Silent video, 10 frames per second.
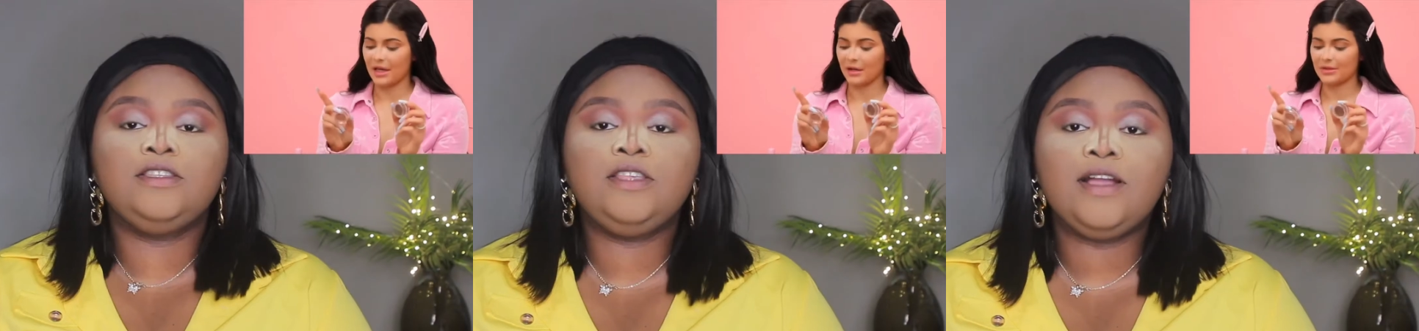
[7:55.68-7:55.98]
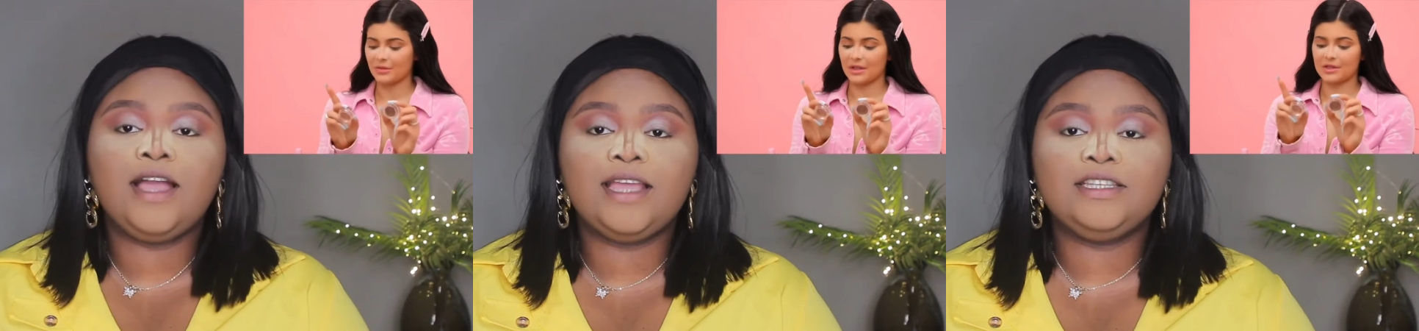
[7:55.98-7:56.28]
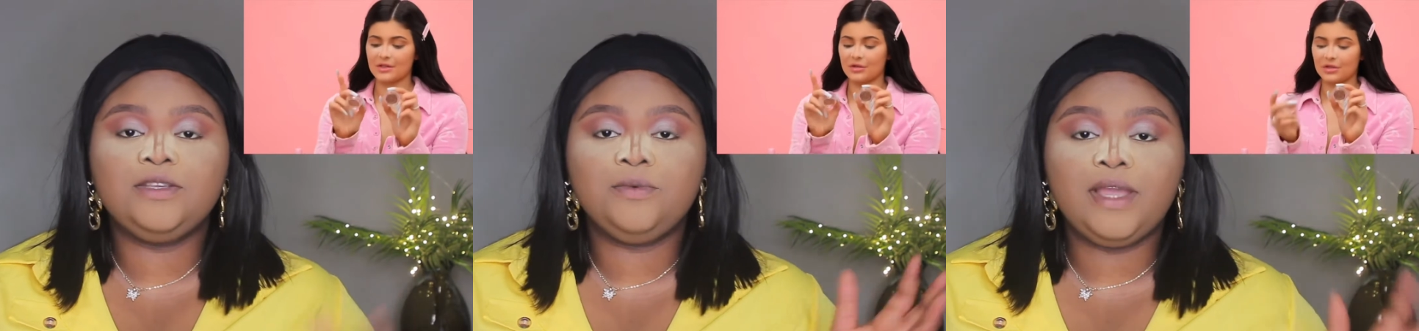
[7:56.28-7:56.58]
Speaker 1: so guys,
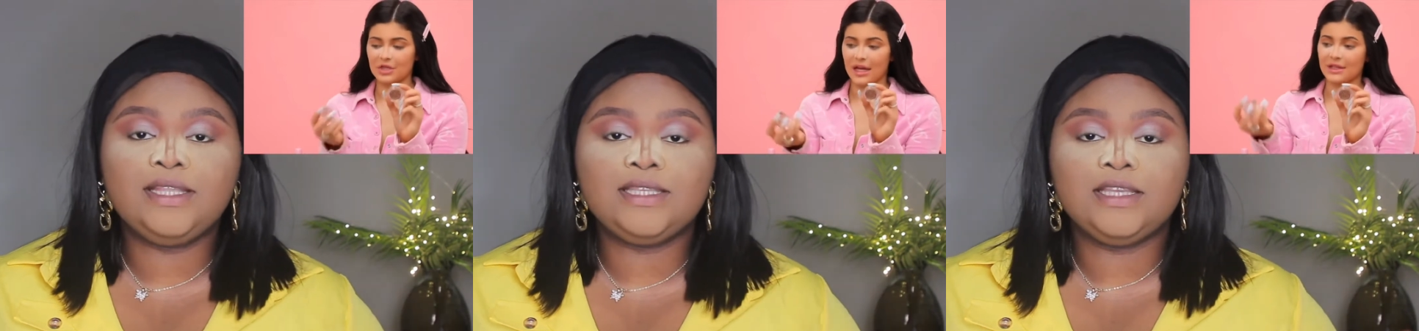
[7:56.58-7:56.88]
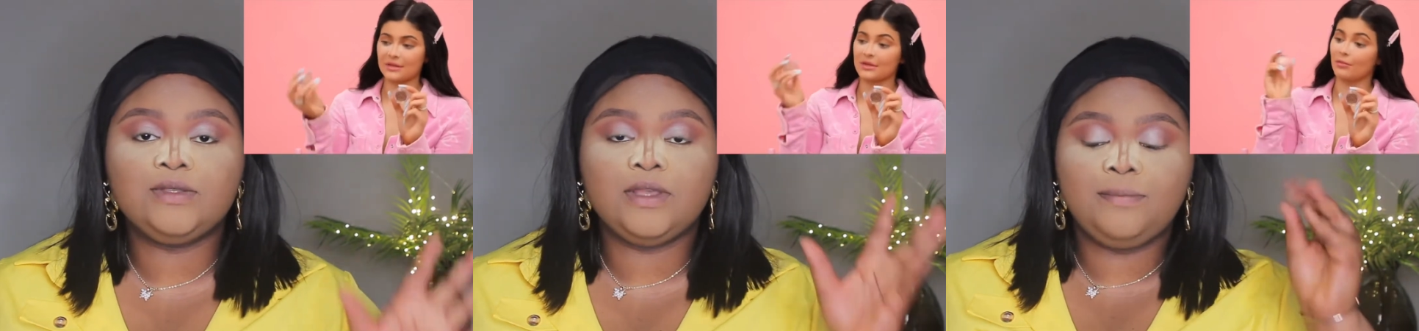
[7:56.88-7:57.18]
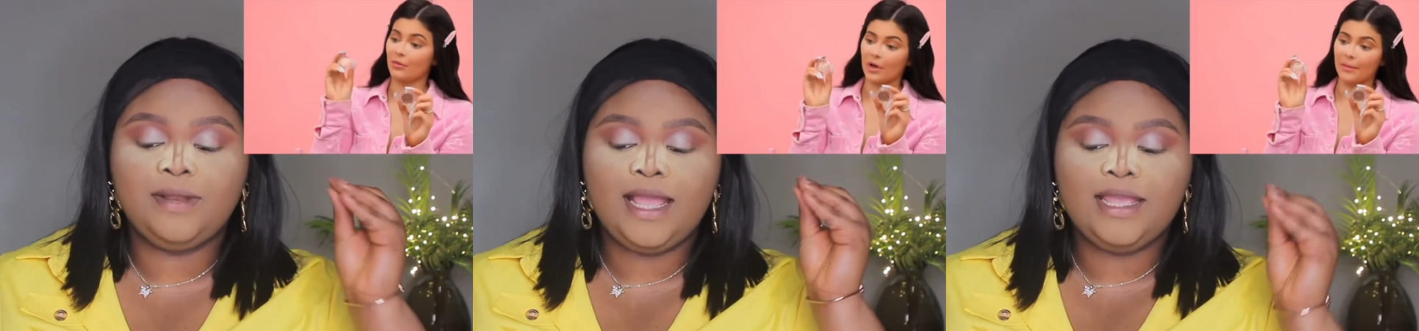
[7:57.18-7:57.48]
she went in to
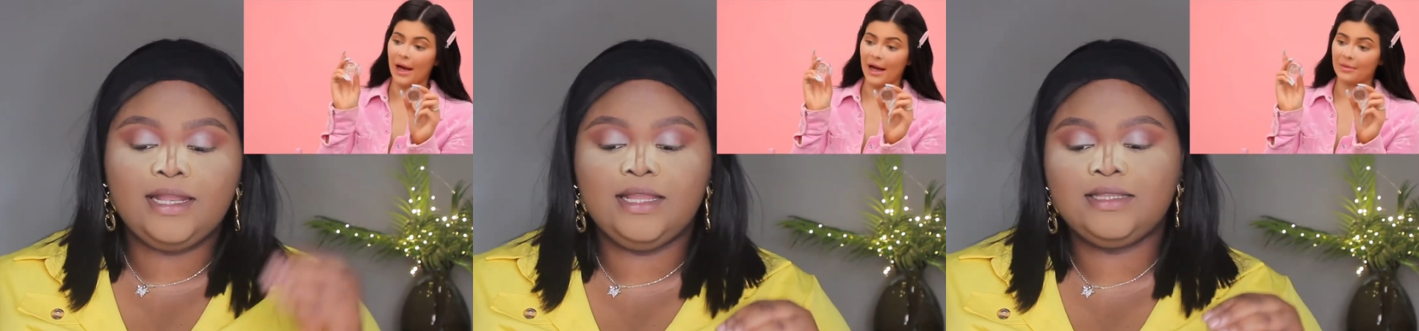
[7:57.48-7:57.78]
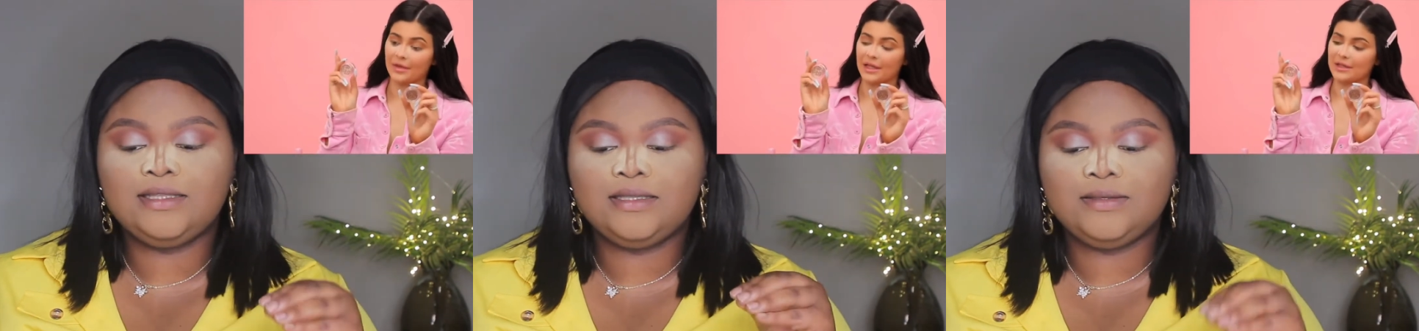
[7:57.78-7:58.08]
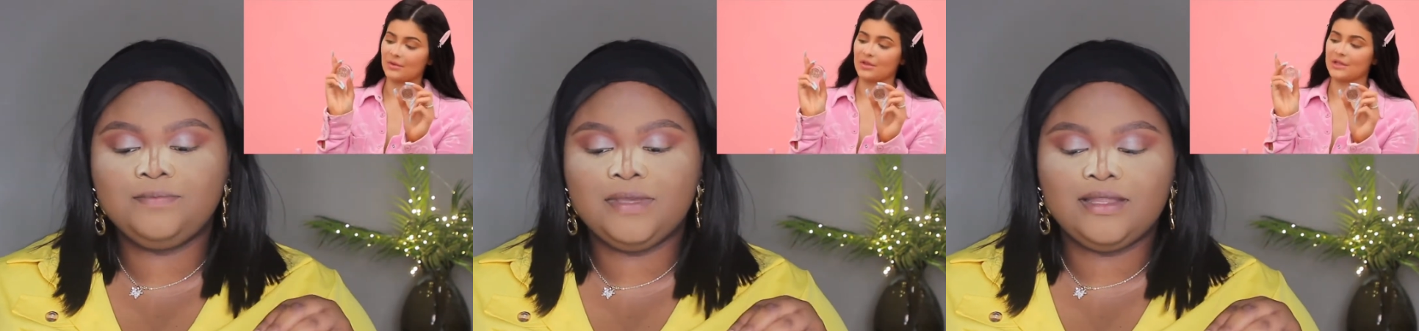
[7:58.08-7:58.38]
apply a
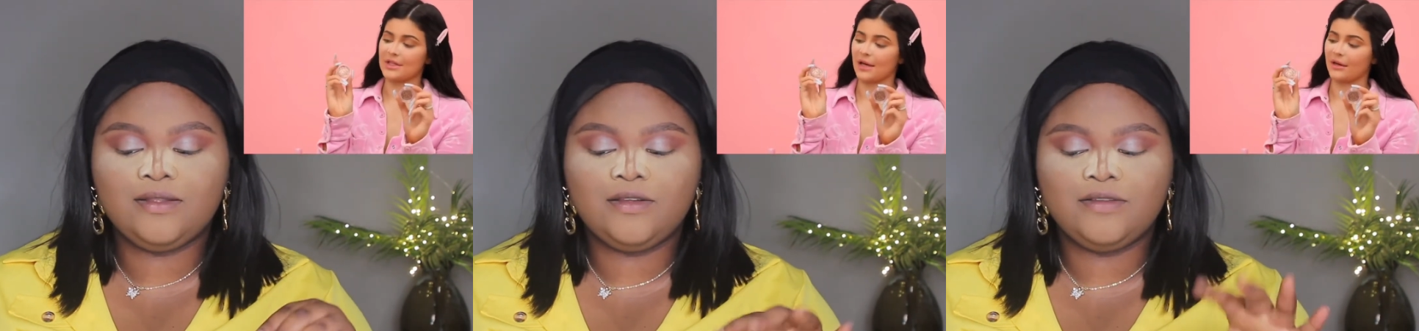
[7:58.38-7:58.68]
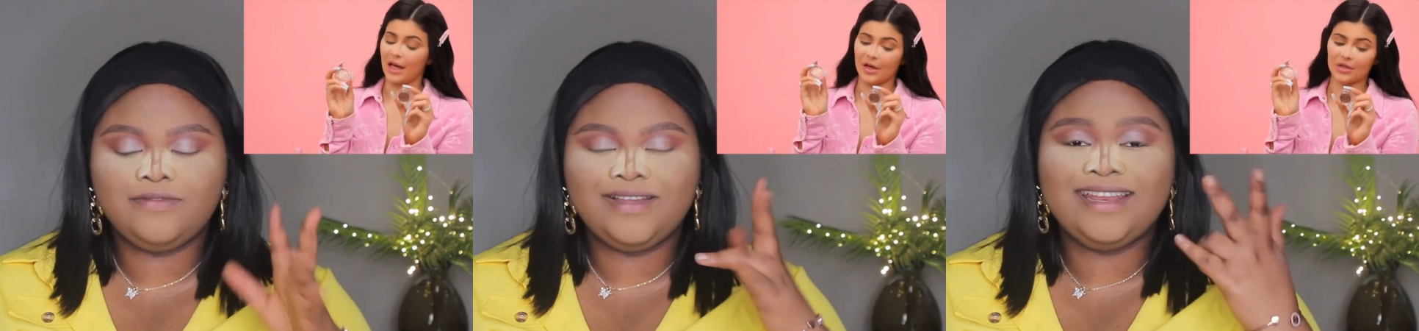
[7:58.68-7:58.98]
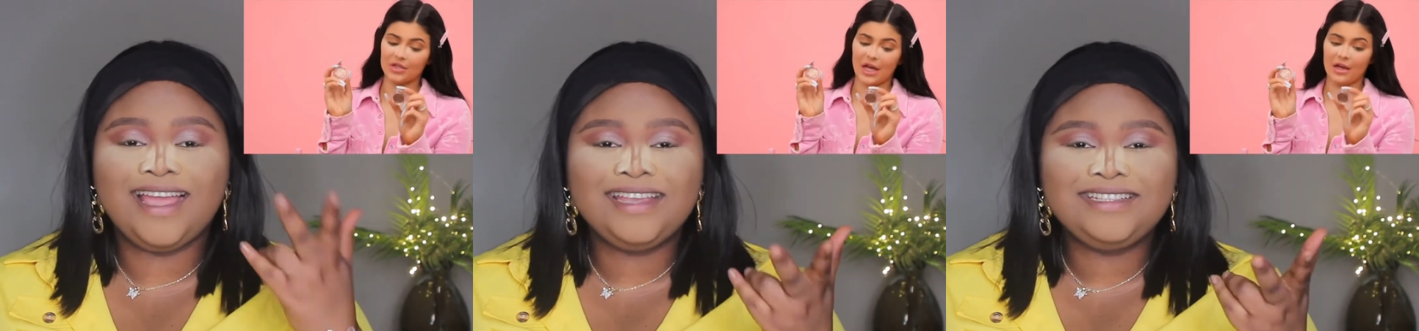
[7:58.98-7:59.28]
little bit of an
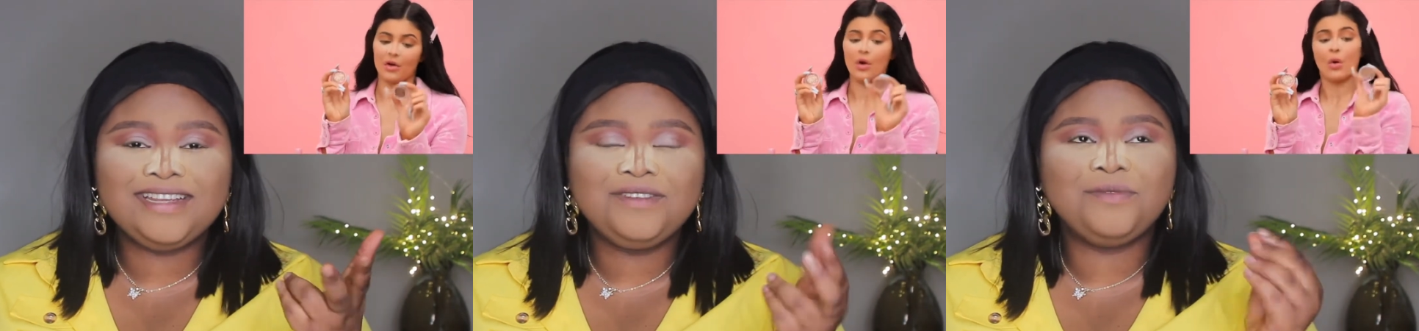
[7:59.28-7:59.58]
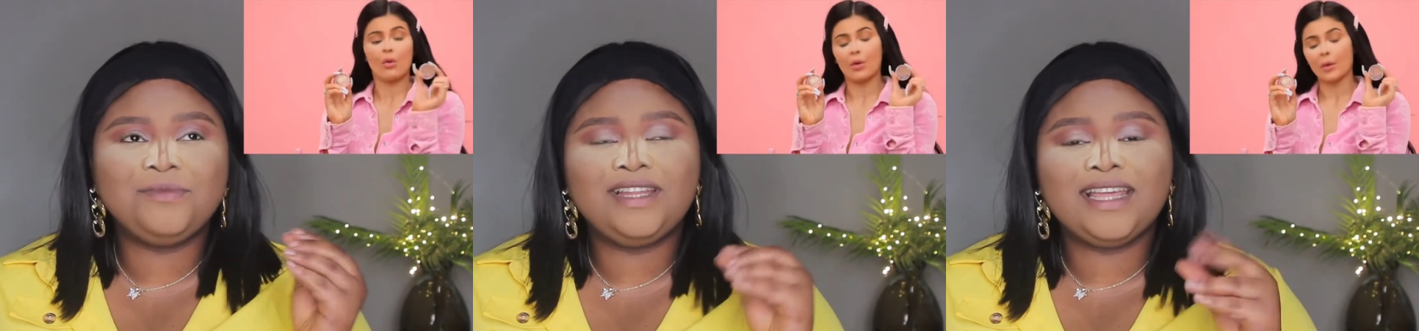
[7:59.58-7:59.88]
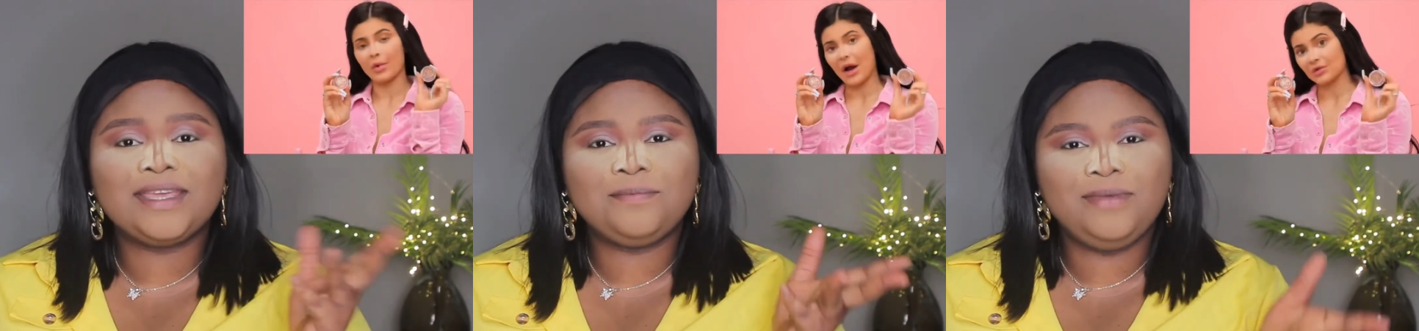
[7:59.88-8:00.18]
eyeshadow more
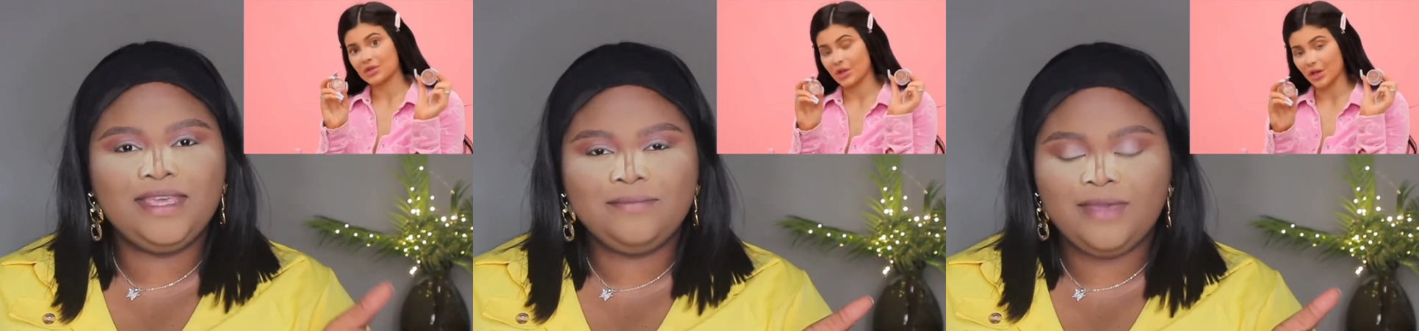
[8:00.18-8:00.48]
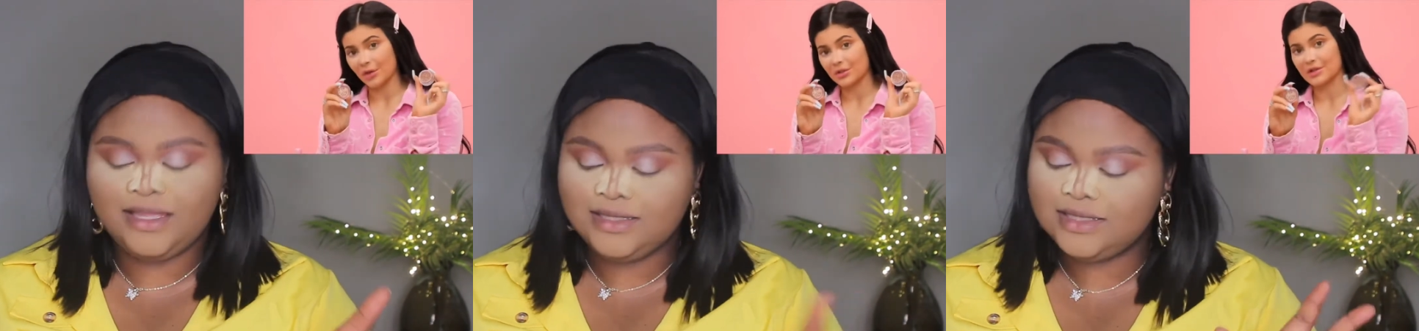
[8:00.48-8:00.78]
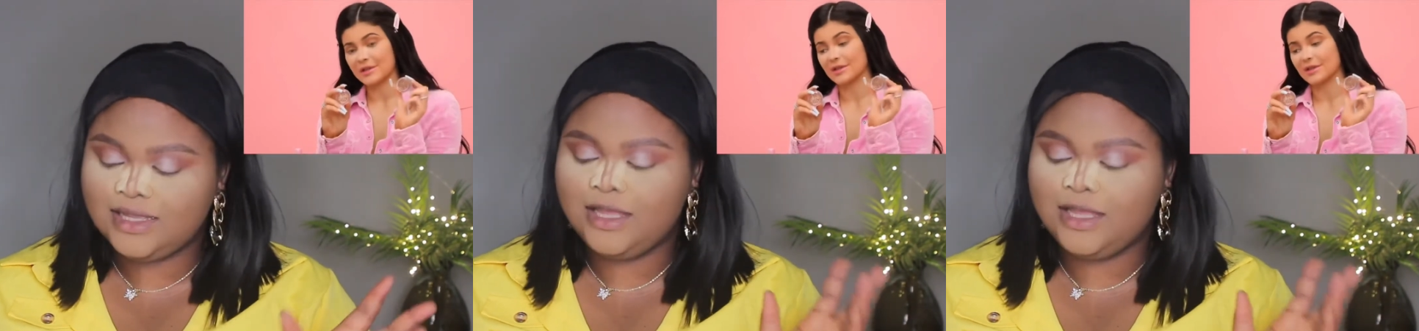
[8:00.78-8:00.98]
like a pigment